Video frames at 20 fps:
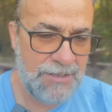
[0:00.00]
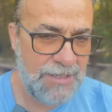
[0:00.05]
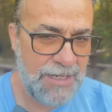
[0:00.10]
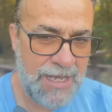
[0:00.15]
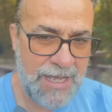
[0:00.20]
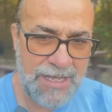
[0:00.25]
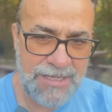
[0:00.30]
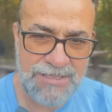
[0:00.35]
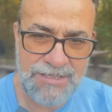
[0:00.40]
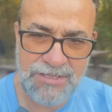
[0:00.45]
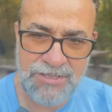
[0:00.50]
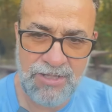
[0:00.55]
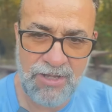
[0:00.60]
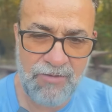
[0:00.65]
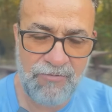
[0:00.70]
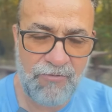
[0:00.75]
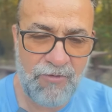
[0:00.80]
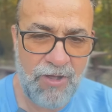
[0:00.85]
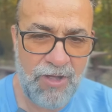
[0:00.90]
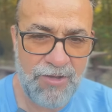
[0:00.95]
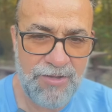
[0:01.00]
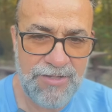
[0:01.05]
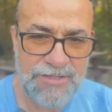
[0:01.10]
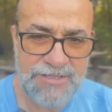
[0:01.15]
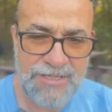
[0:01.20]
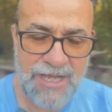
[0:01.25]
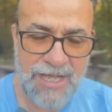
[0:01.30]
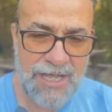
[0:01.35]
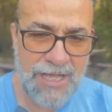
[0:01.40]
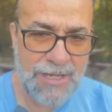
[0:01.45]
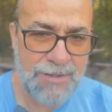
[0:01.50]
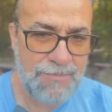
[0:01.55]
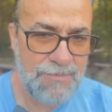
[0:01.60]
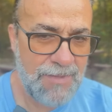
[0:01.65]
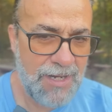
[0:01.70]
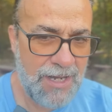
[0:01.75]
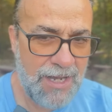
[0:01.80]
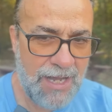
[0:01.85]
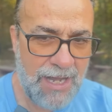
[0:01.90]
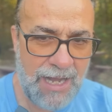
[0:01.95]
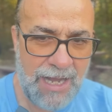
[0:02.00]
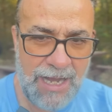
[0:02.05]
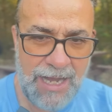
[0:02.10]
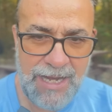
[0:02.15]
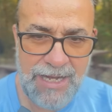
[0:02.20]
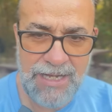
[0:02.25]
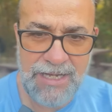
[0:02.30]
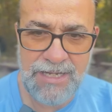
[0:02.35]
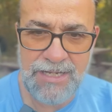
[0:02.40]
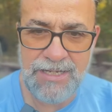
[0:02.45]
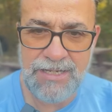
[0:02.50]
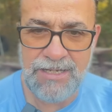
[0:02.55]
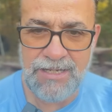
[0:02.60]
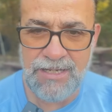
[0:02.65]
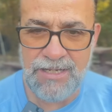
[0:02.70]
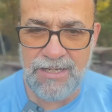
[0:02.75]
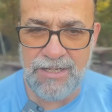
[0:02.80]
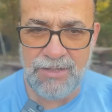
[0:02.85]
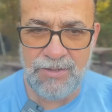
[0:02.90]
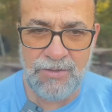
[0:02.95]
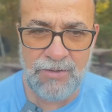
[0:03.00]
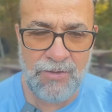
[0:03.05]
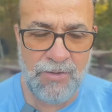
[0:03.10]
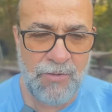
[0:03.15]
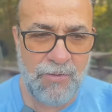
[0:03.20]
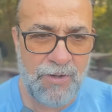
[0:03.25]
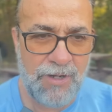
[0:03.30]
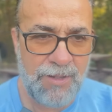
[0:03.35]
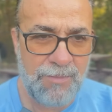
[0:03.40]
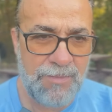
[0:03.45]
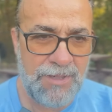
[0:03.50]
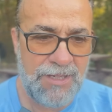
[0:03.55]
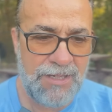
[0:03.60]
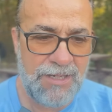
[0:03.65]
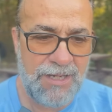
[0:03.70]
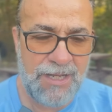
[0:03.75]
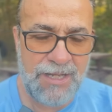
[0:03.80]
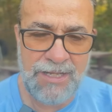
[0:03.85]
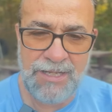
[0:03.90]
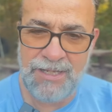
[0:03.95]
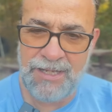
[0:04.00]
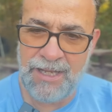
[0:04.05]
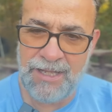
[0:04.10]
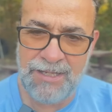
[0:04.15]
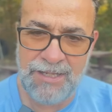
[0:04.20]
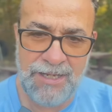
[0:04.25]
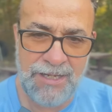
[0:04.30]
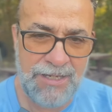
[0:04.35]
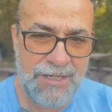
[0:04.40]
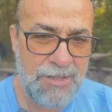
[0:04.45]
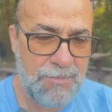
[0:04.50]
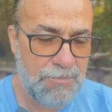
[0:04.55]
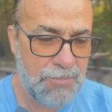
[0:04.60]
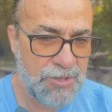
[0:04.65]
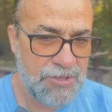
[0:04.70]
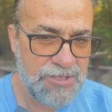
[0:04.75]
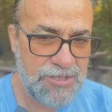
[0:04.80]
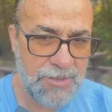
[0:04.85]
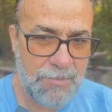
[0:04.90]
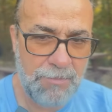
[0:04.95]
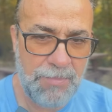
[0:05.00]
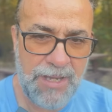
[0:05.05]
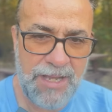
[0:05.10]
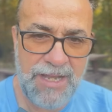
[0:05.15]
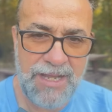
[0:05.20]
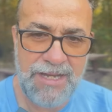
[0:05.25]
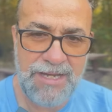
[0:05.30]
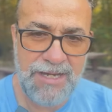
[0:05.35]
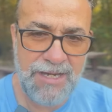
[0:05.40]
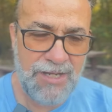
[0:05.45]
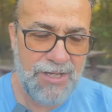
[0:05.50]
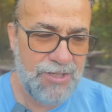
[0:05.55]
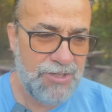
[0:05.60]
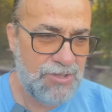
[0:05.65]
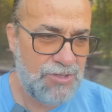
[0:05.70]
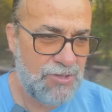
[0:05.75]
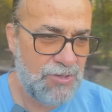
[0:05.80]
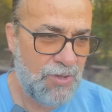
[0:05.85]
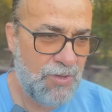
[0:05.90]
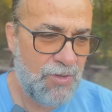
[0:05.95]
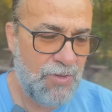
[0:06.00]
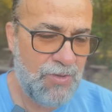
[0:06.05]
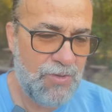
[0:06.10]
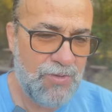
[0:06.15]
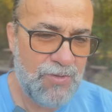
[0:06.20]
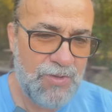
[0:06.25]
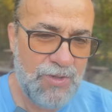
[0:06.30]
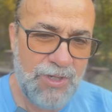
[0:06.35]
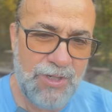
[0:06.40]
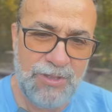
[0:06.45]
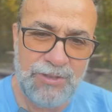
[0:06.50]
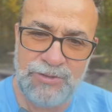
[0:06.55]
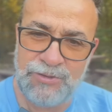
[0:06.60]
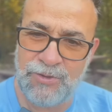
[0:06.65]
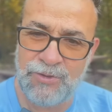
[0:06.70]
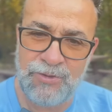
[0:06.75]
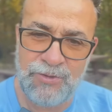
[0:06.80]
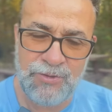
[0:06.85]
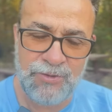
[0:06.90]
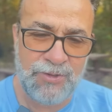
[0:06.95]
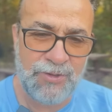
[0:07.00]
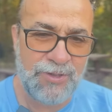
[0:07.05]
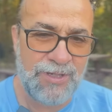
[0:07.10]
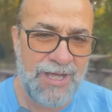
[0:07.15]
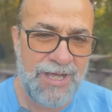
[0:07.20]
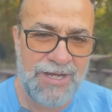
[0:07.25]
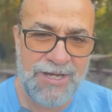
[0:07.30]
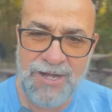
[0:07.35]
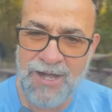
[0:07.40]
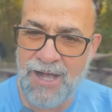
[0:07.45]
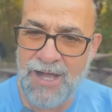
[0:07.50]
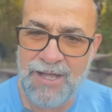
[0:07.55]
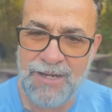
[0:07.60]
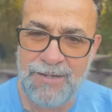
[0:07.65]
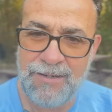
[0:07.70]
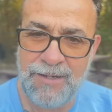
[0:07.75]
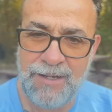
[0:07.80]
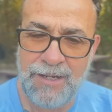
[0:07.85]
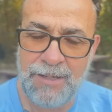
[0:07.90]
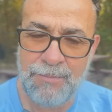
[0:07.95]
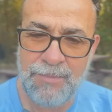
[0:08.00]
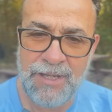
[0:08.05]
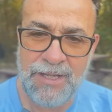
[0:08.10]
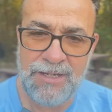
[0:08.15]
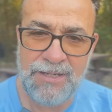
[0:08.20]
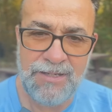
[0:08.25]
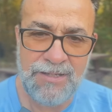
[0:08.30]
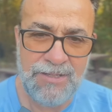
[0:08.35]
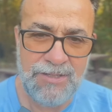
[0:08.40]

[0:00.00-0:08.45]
has stuff all the time hiding. You know what I mean? And then he puts the bait so you could get caught. Amen.